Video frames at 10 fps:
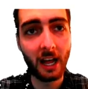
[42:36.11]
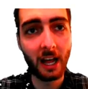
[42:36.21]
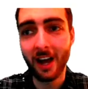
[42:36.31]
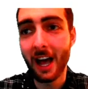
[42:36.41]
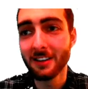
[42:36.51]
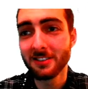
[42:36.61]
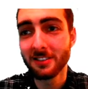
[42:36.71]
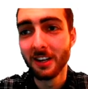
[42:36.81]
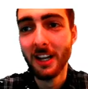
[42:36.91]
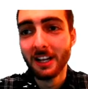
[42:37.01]

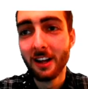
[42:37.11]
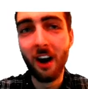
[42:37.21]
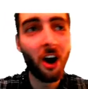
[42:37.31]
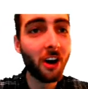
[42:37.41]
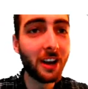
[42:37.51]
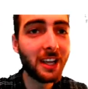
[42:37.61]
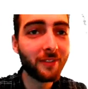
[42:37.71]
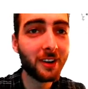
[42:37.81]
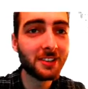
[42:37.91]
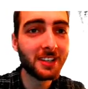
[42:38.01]
Ty's already
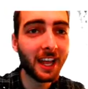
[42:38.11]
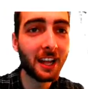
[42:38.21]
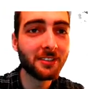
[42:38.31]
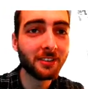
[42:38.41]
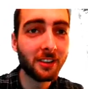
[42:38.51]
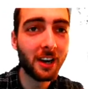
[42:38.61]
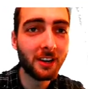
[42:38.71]
given us the answer there.